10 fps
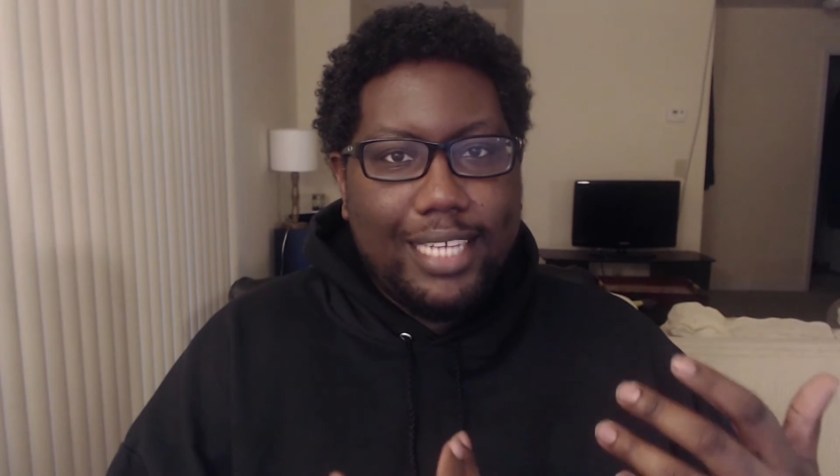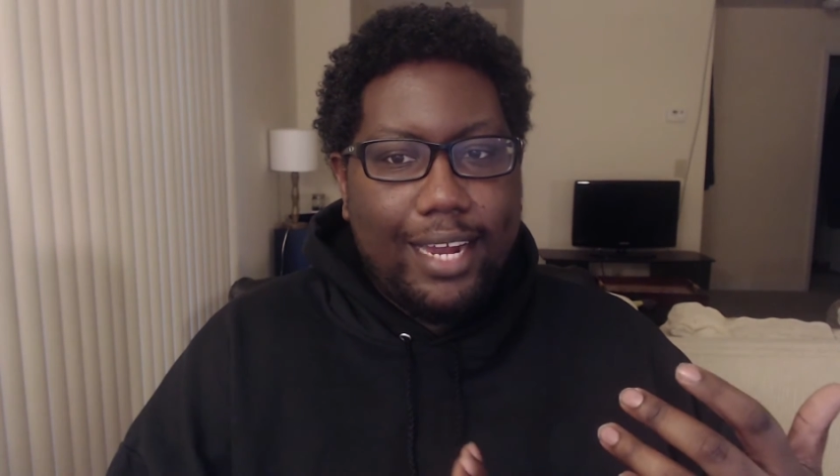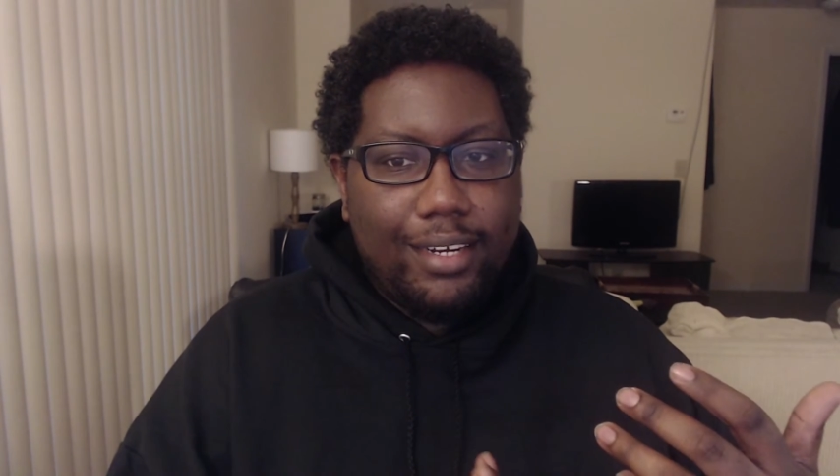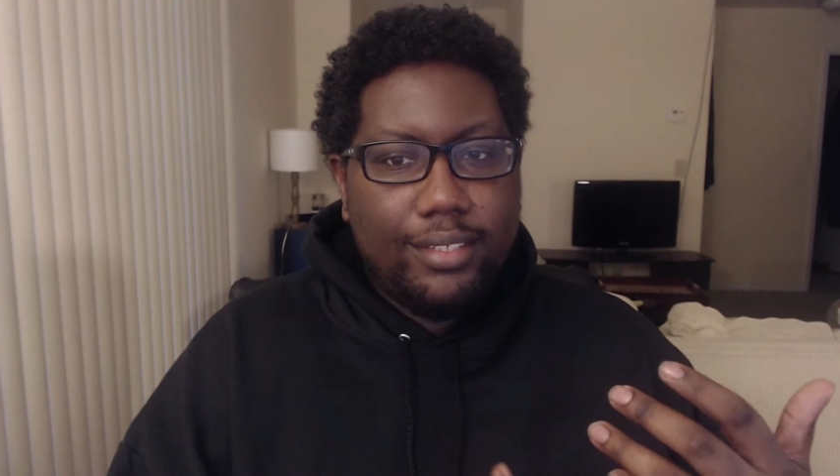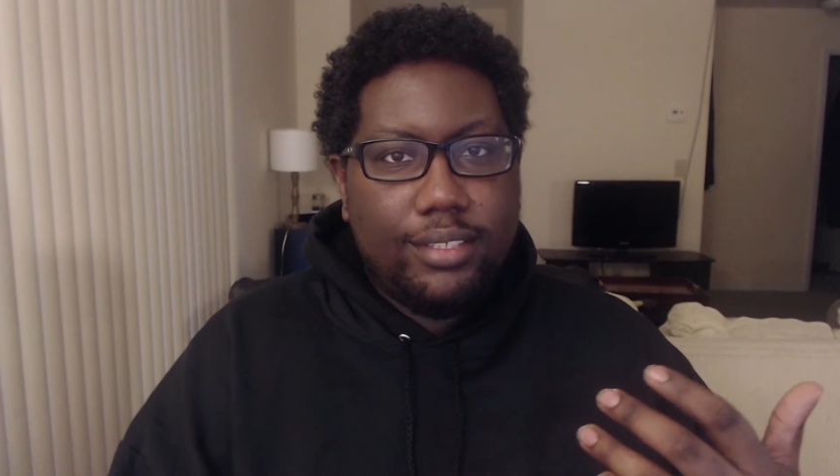
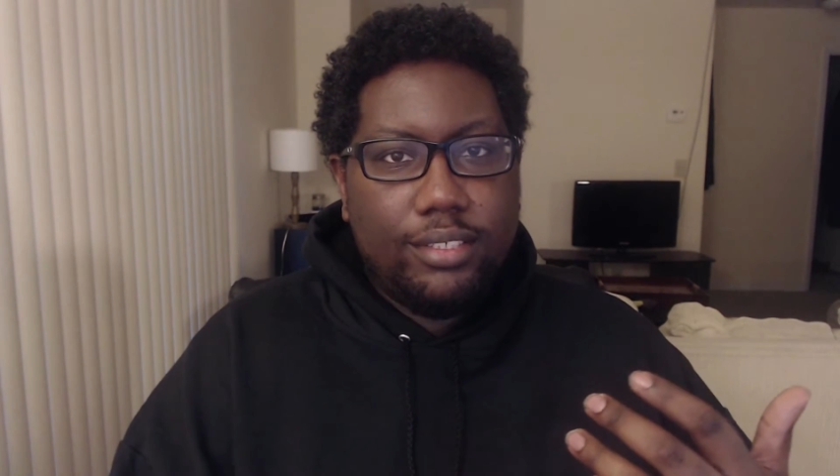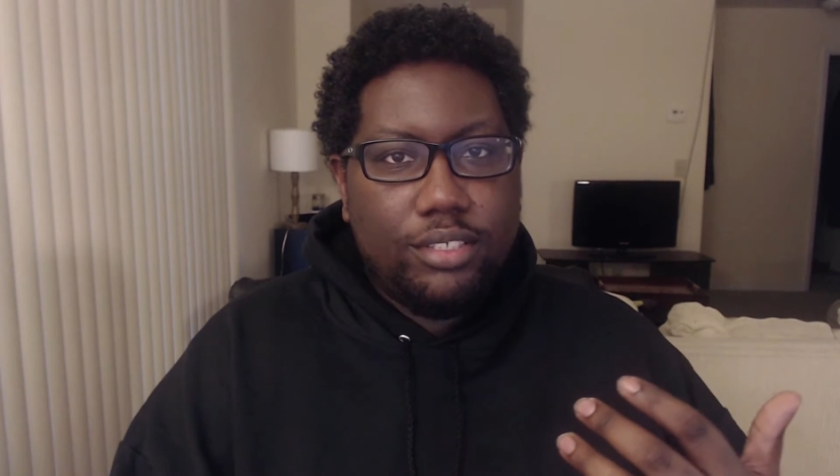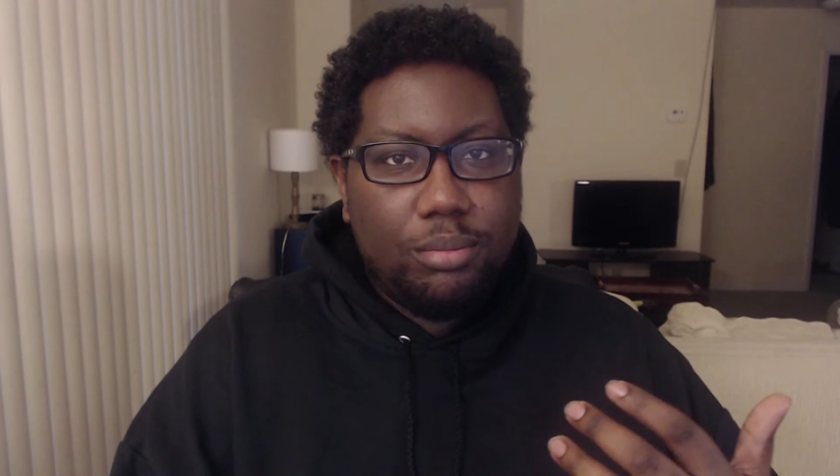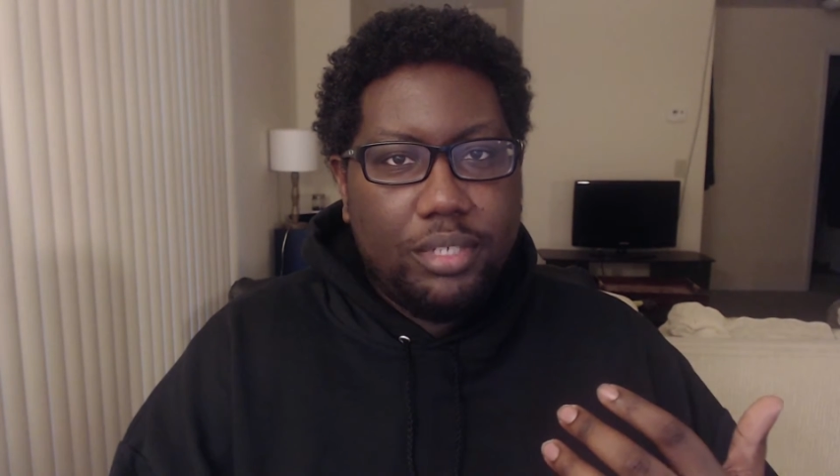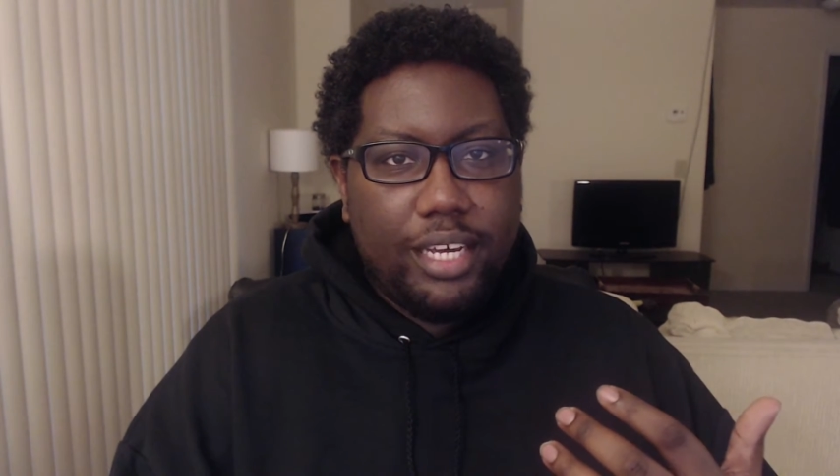out of this and it'll
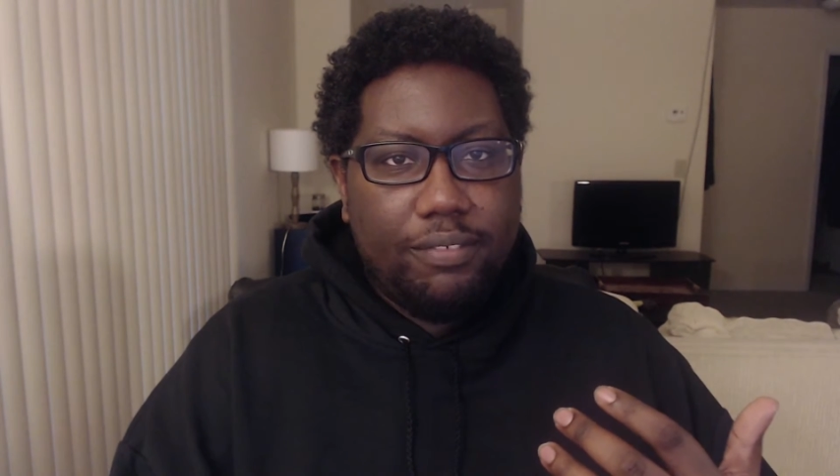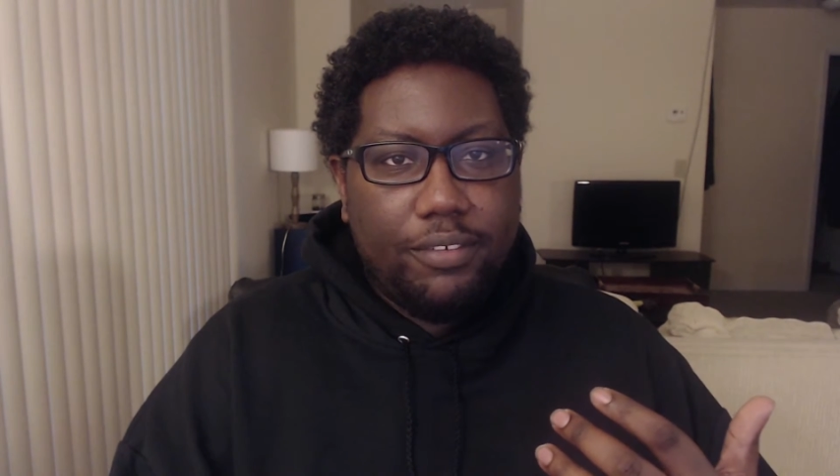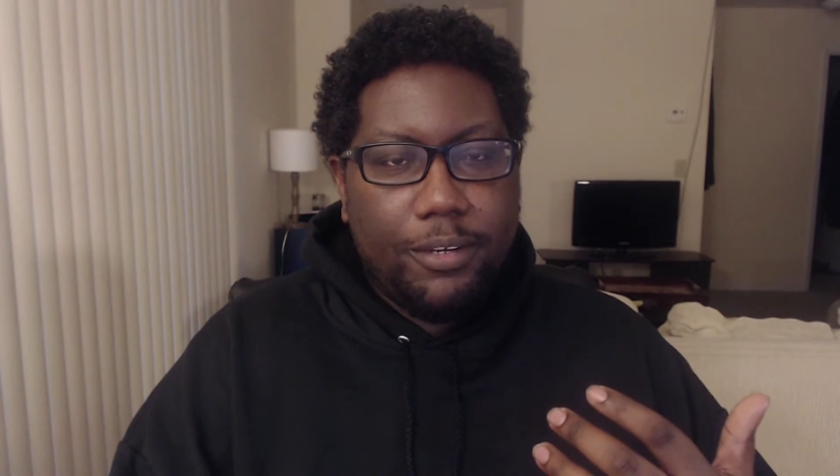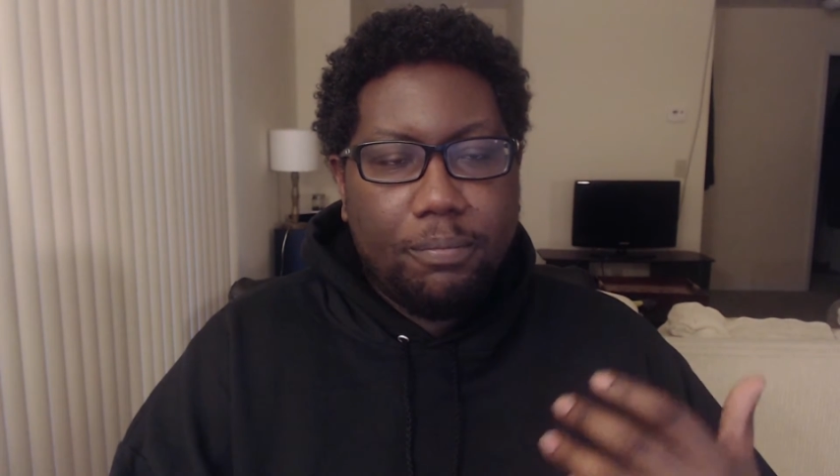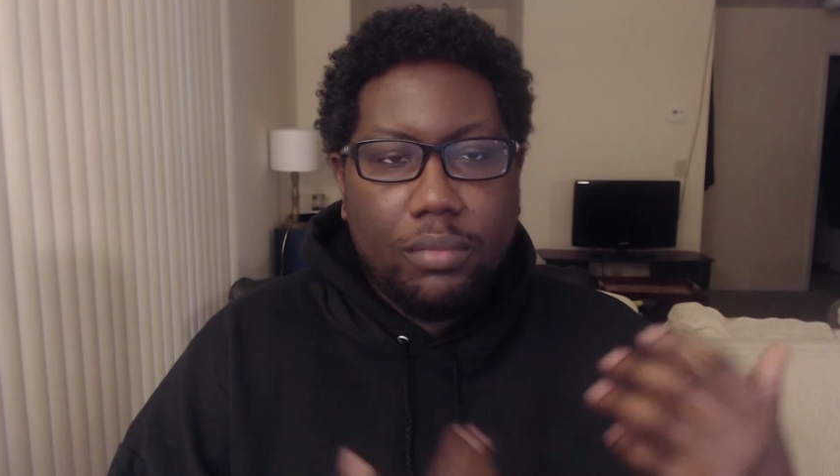still be kind of
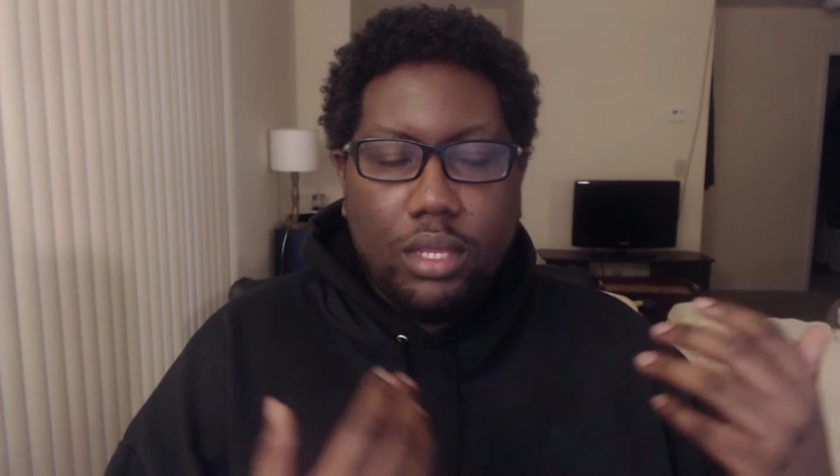fun.